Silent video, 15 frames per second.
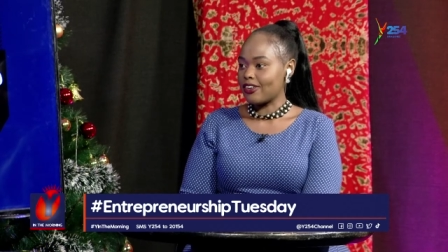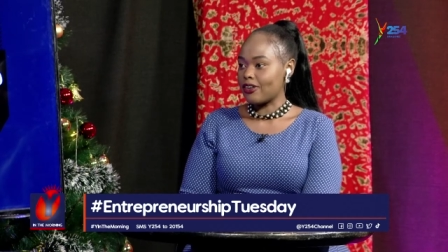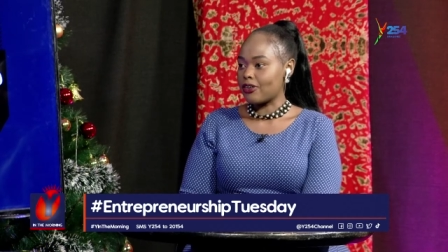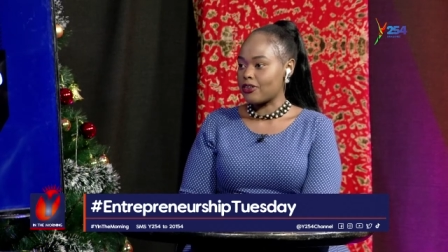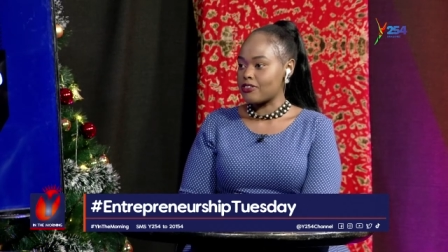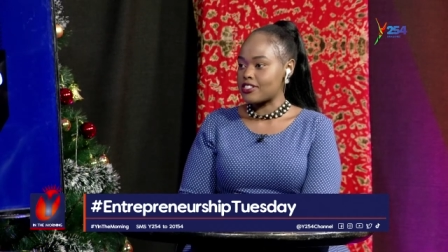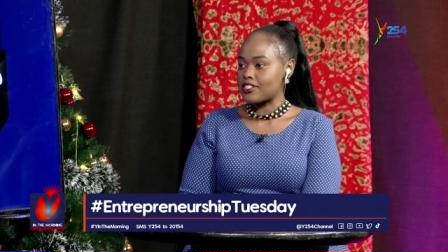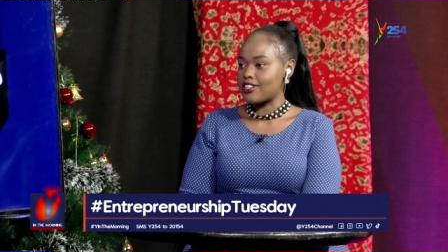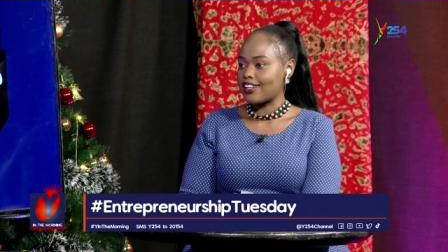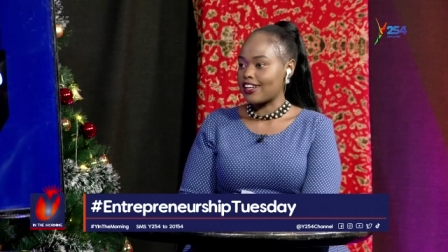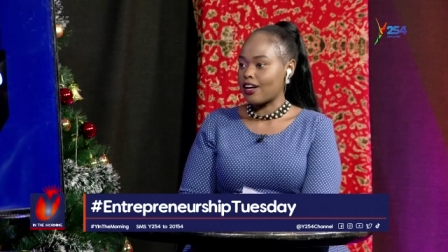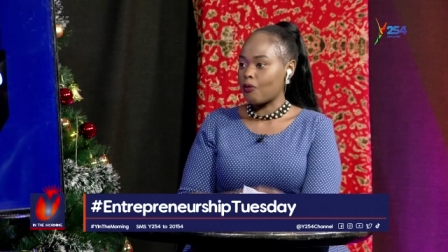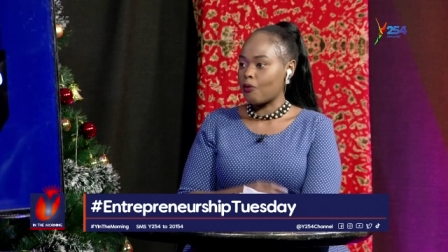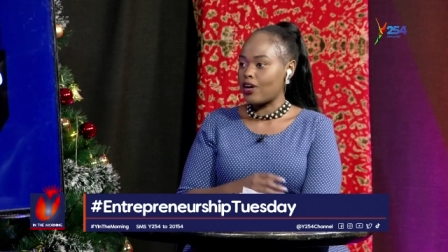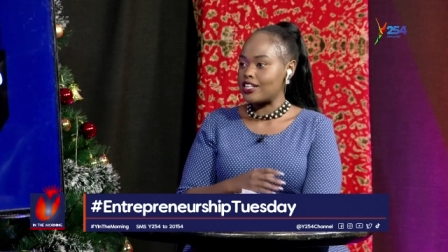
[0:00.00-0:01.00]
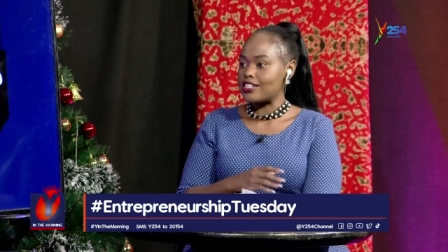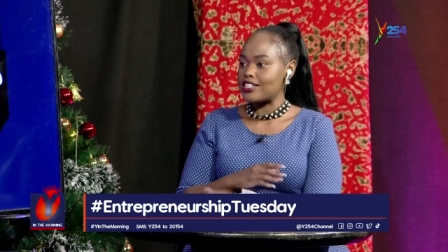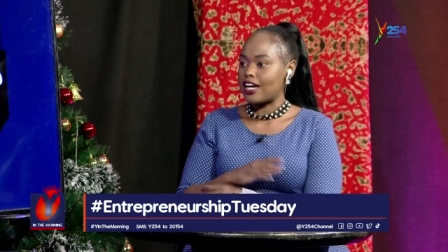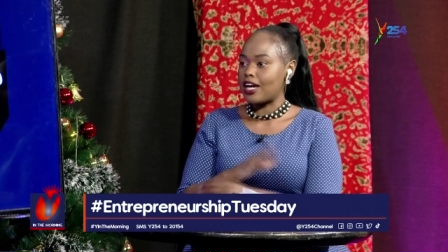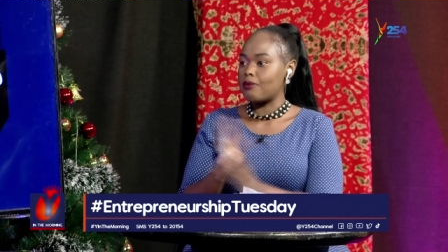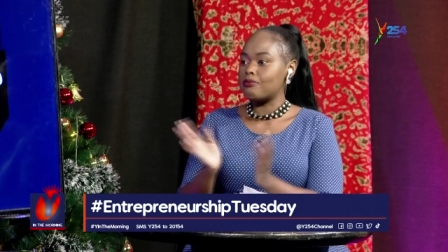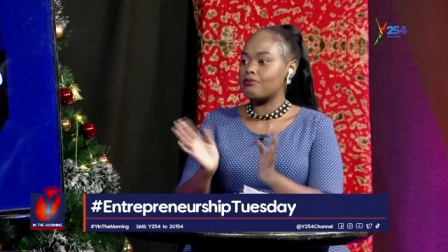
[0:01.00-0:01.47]
Oh, it's but like a
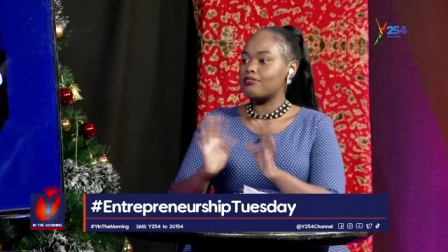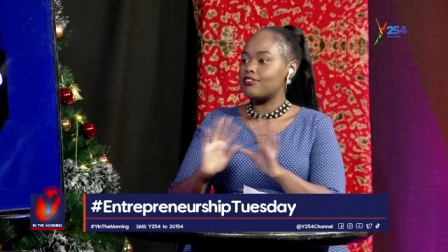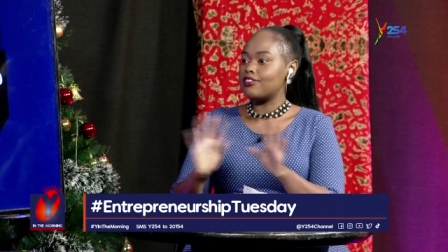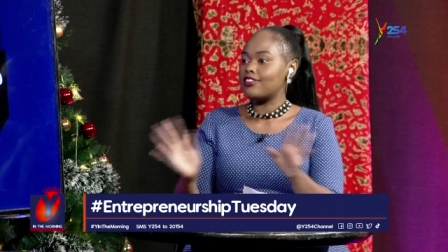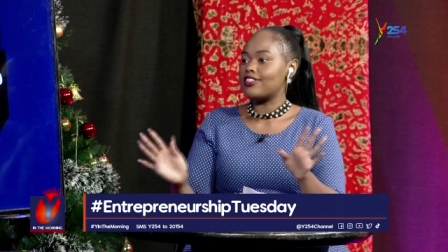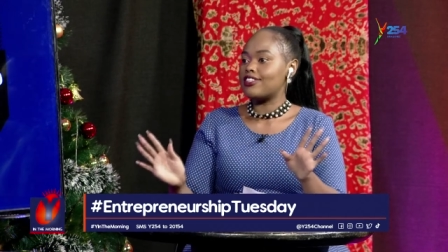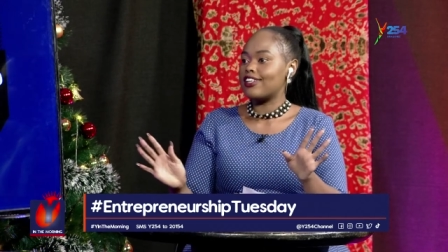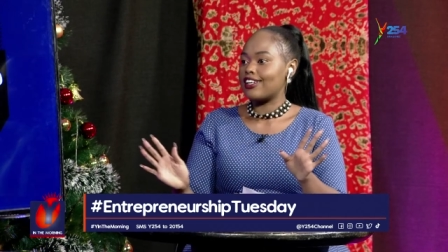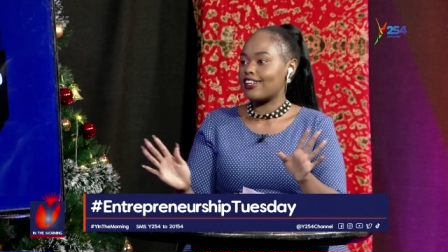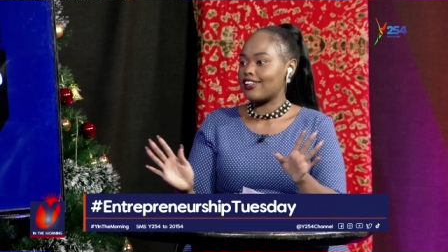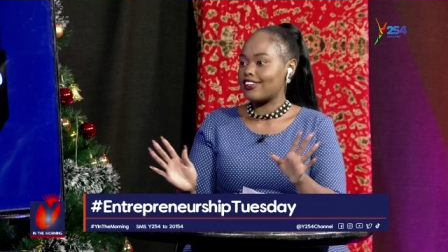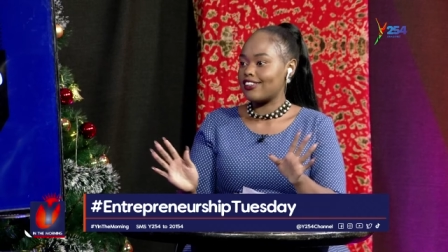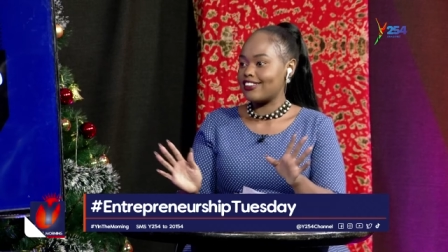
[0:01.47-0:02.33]
one-time thing.